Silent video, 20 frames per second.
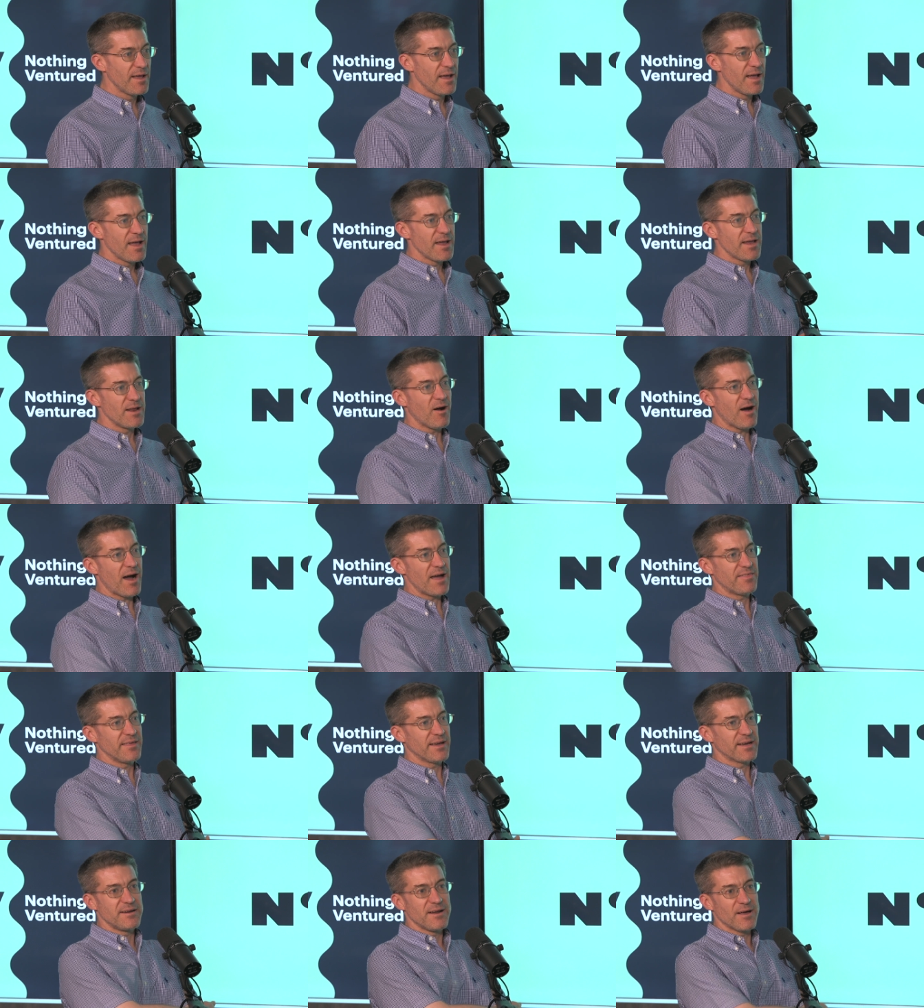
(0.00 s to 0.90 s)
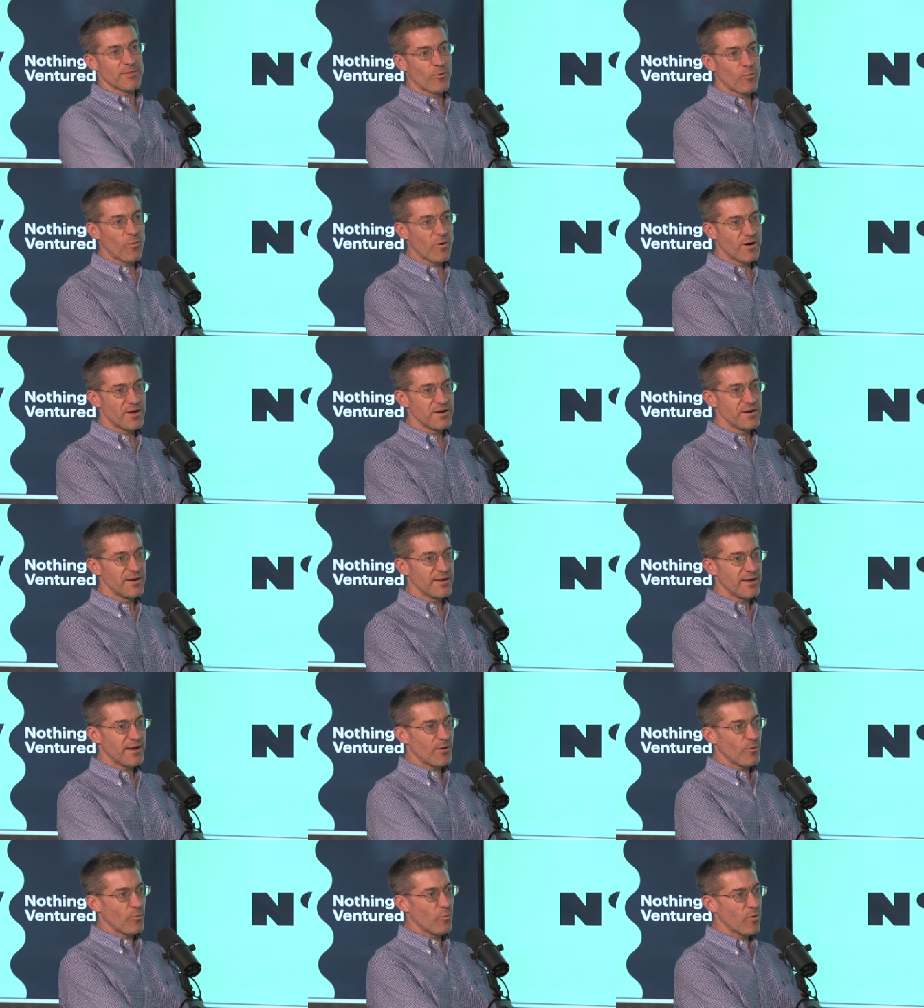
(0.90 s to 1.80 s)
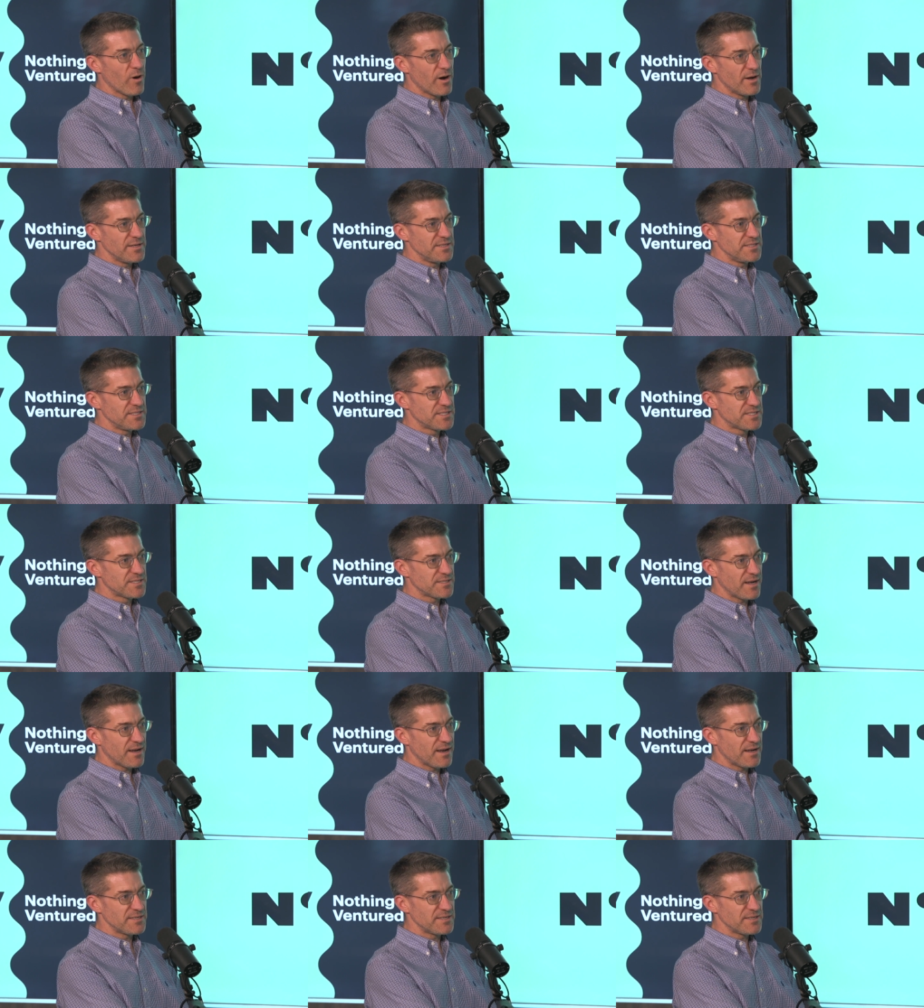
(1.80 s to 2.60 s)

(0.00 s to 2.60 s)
you know, I think another one was uh,